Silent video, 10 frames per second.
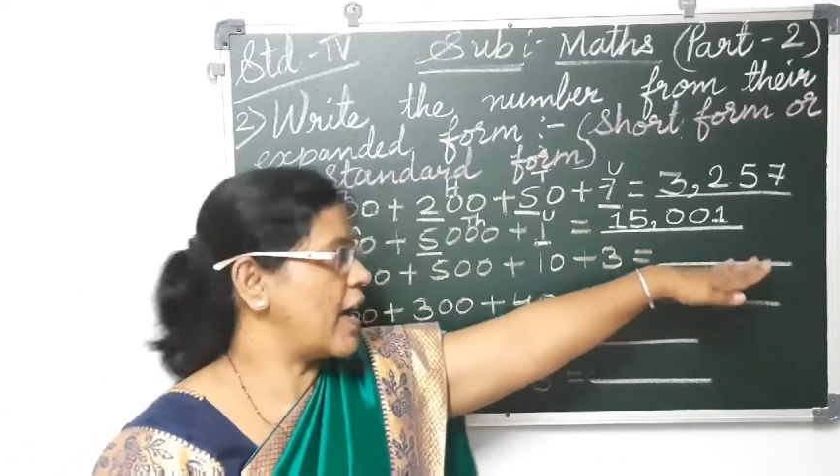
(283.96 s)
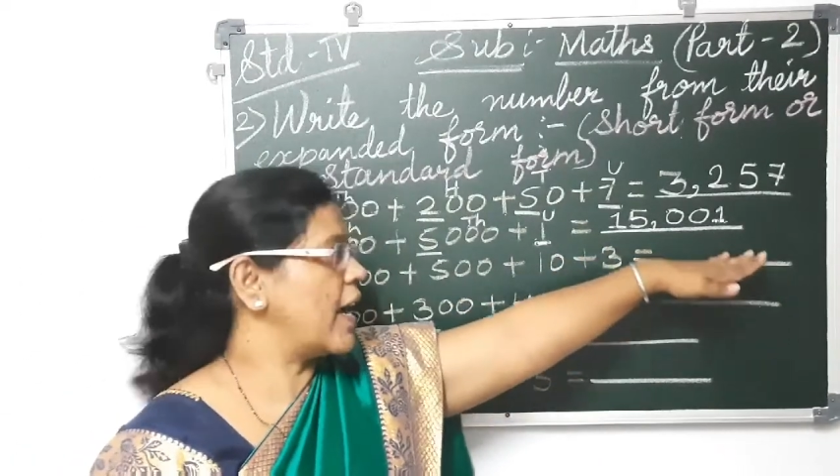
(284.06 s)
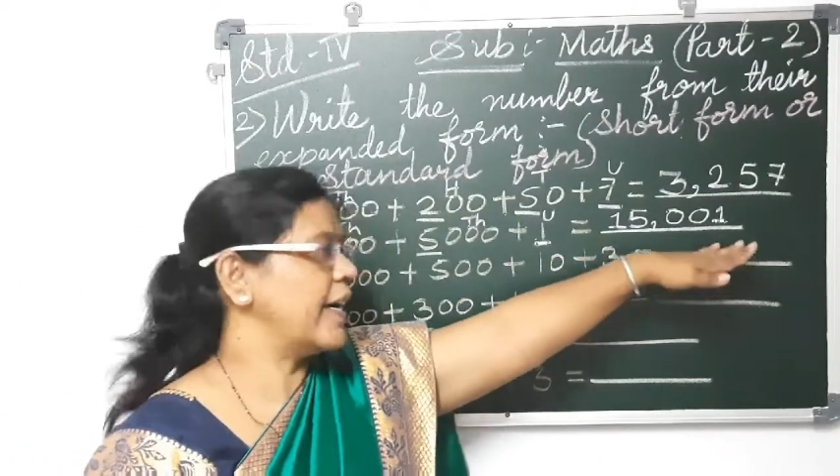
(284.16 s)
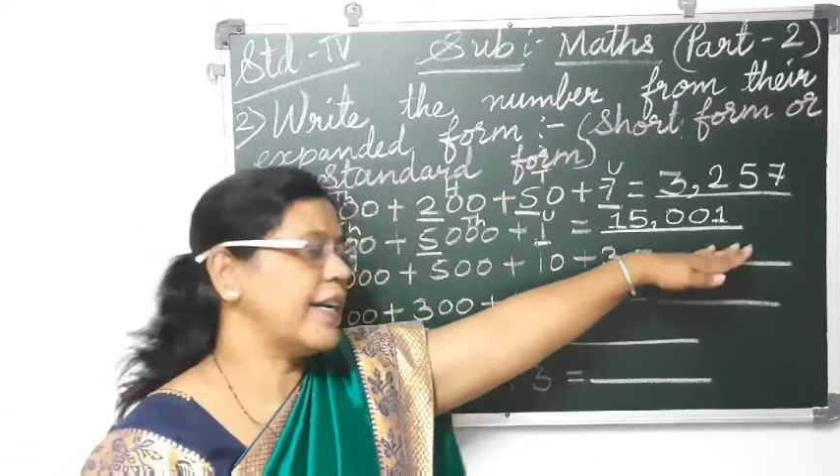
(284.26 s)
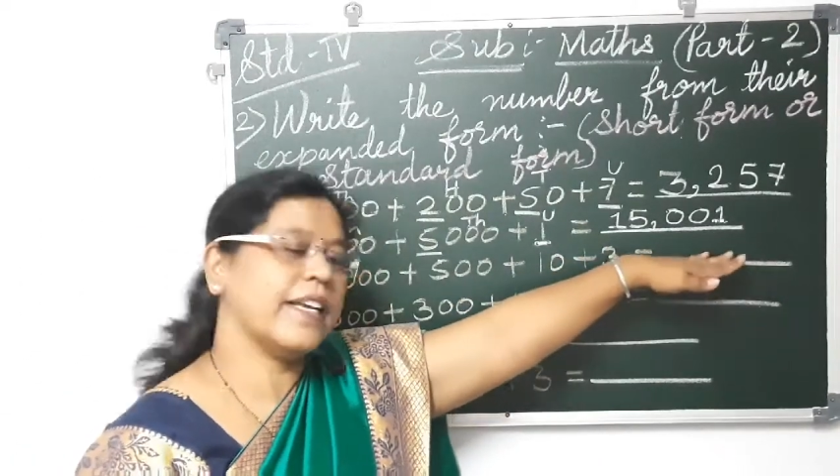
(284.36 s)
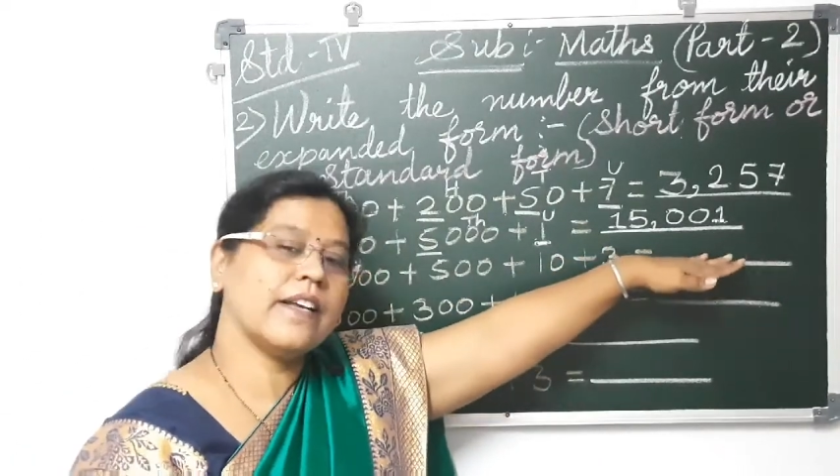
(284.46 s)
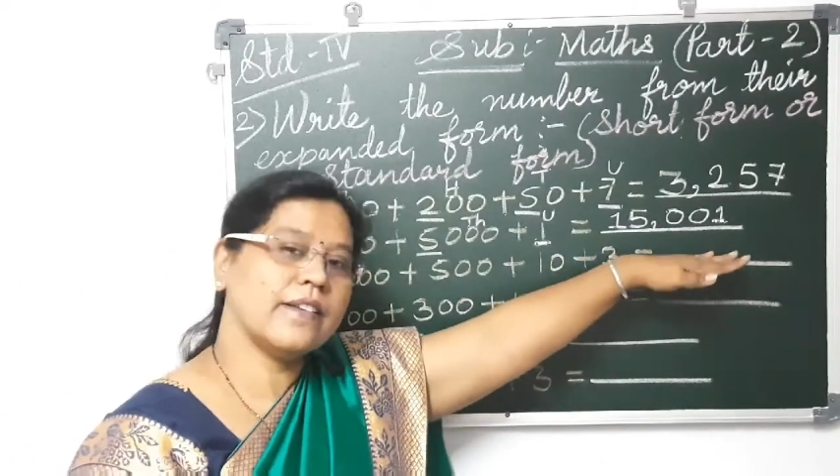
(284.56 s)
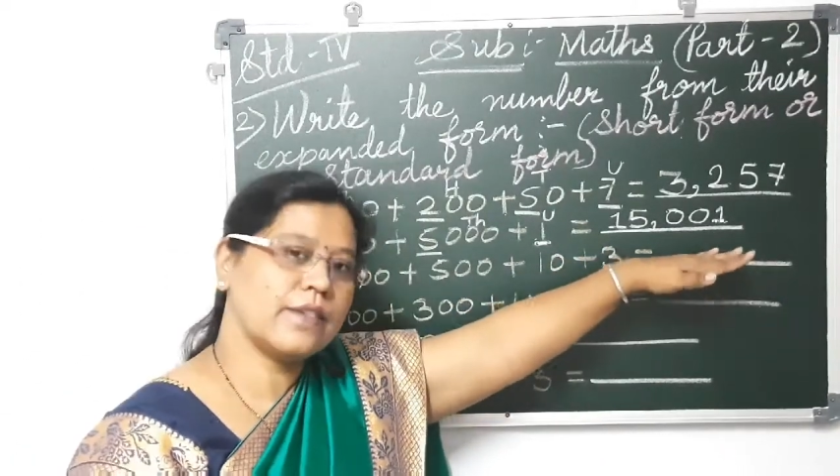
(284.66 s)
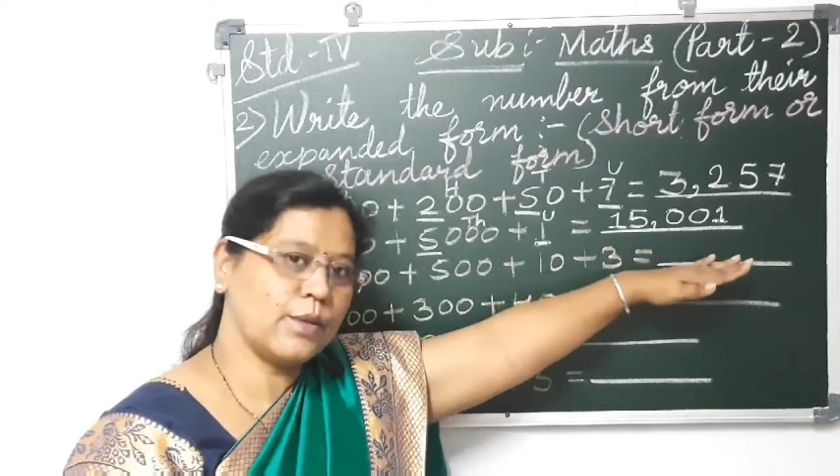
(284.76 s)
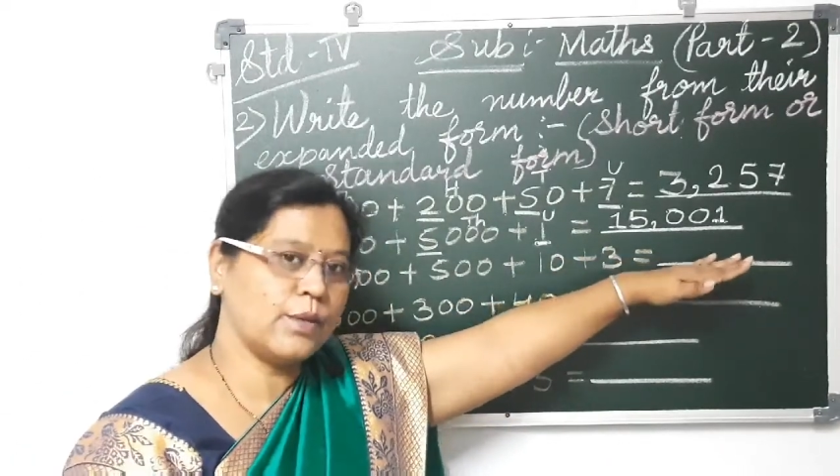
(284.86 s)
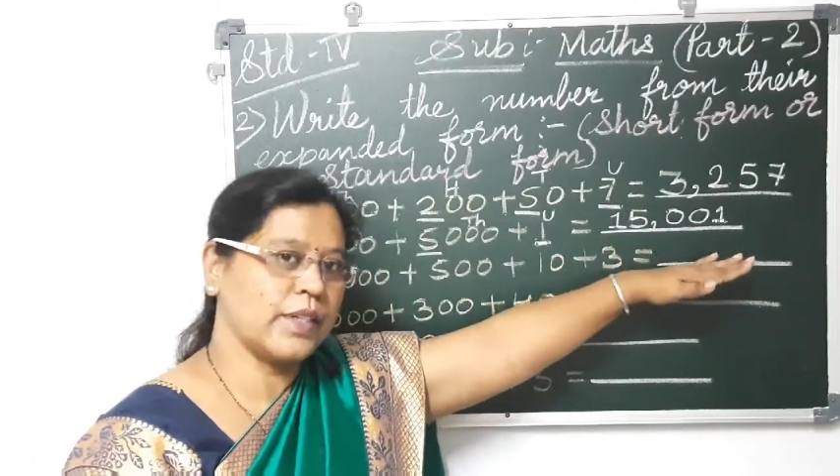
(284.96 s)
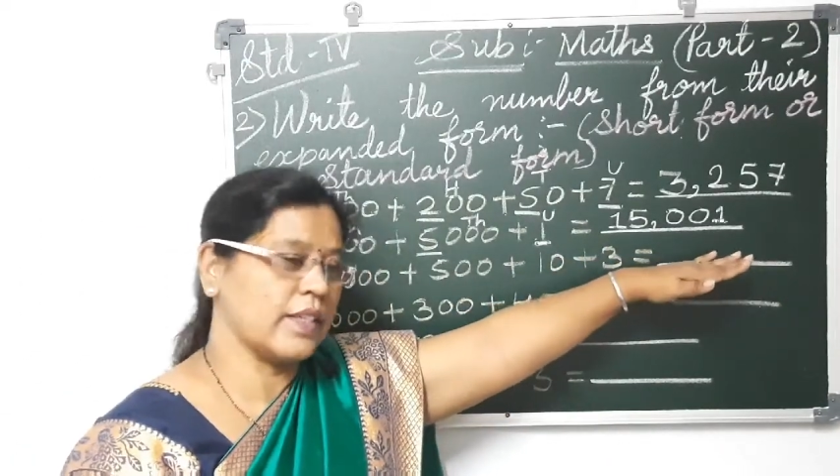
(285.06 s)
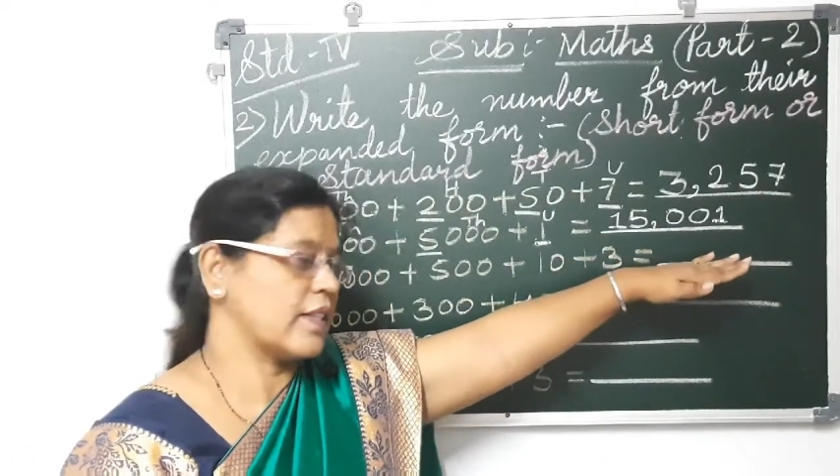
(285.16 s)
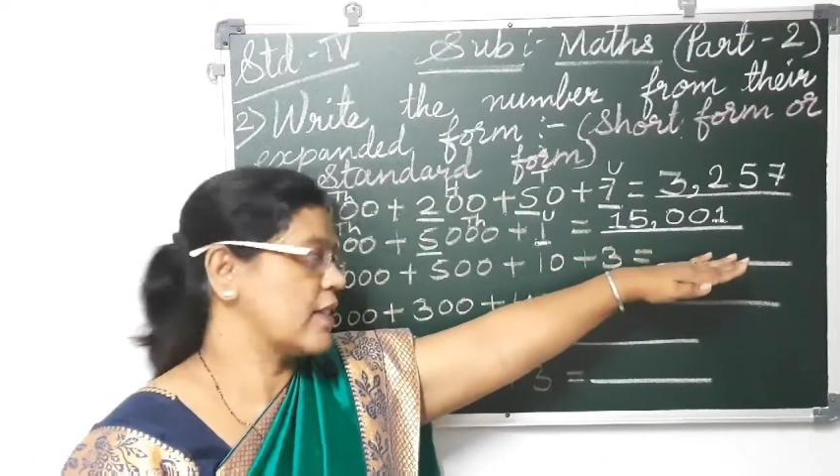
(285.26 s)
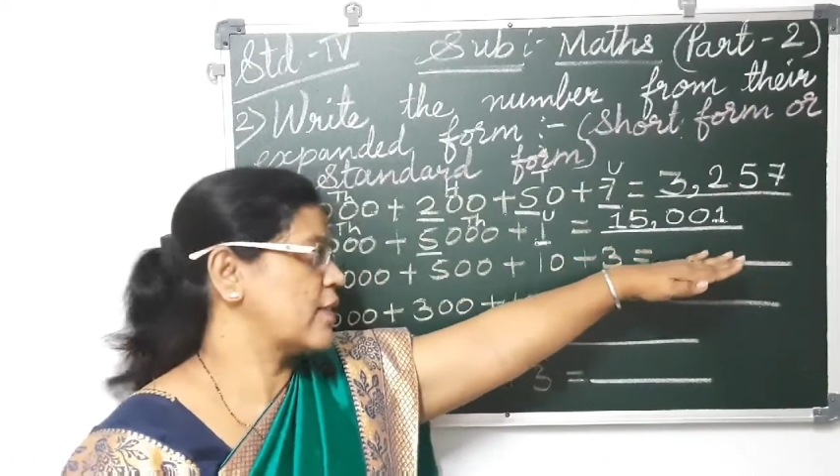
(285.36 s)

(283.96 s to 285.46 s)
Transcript: my dear students.